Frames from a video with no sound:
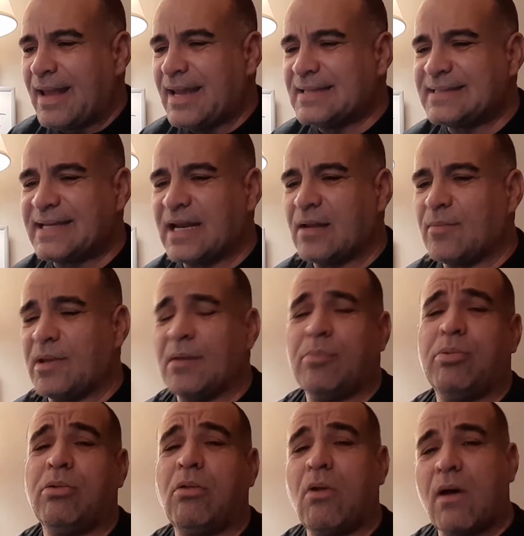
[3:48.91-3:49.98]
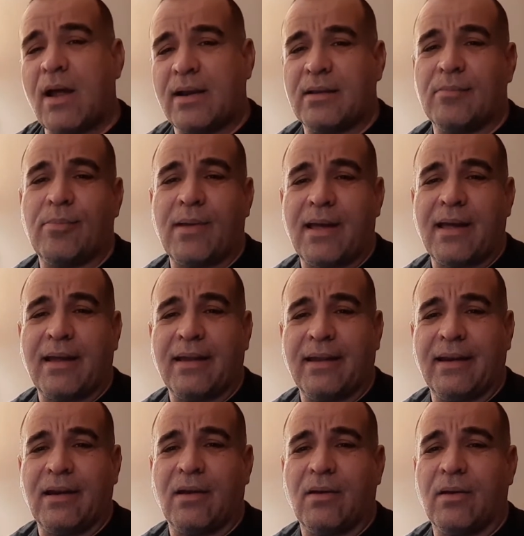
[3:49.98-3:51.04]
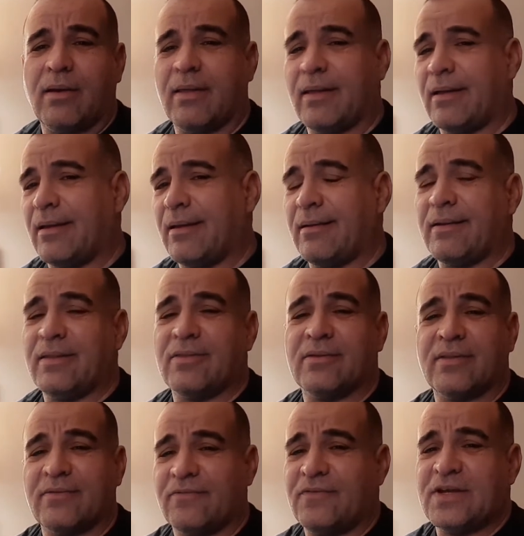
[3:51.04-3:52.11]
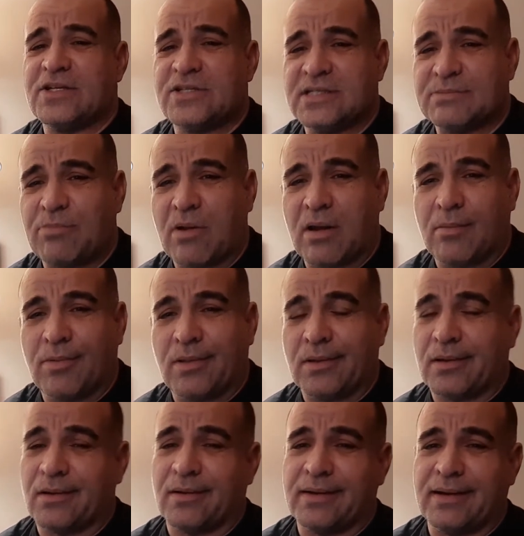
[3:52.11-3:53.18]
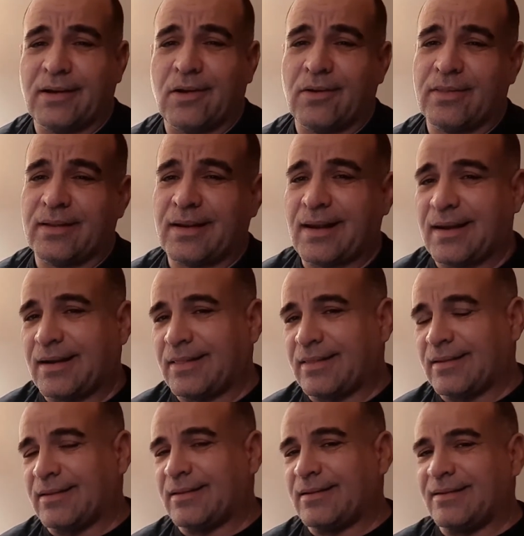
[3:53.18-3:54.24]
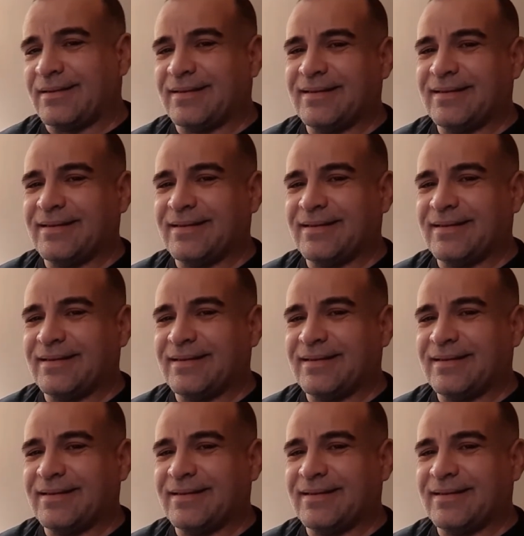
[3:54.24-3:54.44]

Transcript: is going to be applauded by, either the vicious public or, the kind of the,